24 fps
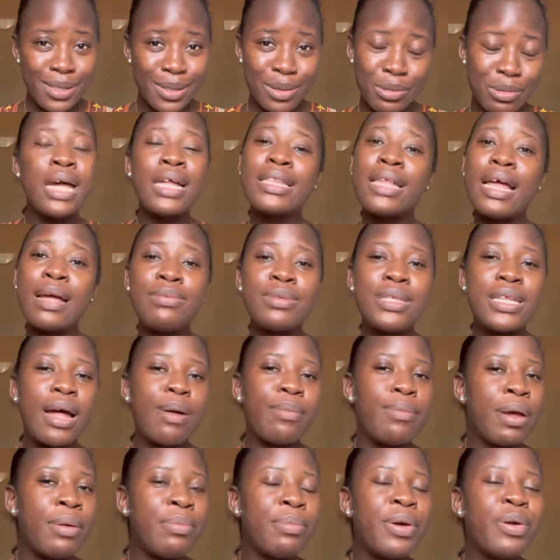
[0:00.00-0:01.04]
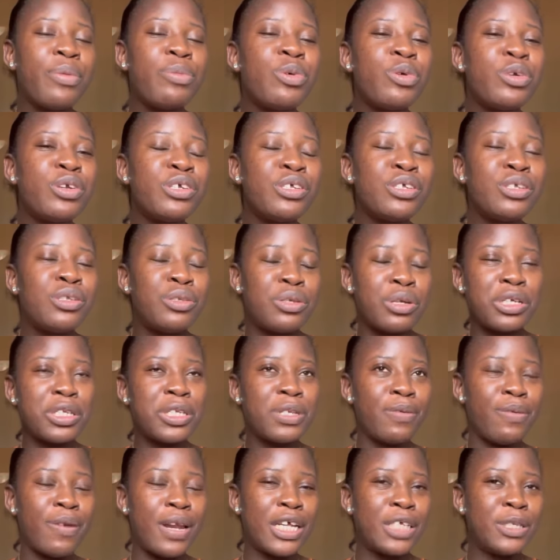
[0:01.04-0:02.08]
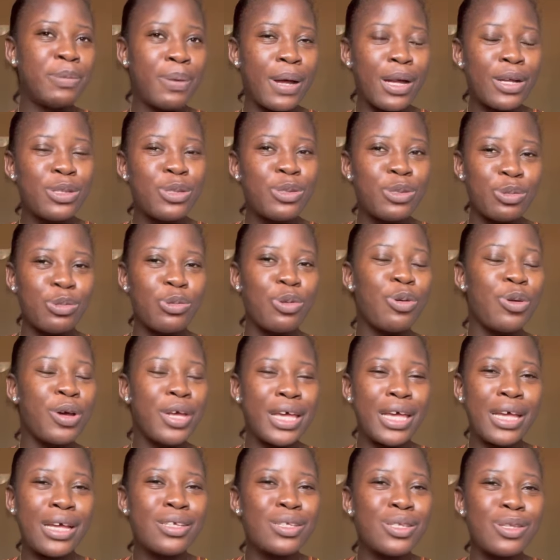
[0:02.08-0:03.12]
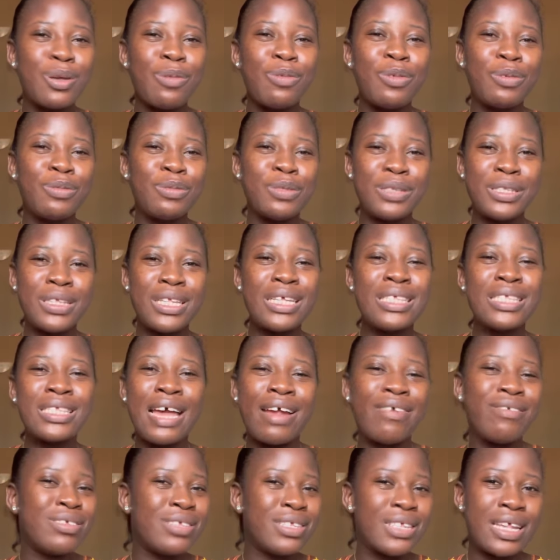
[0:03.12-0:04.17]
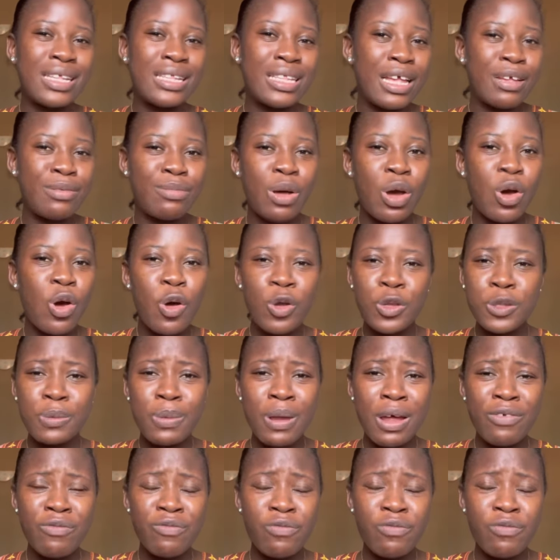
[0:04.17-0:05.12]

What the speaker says: So at times that my memories just flash back to, okay, some of the things I resented my husband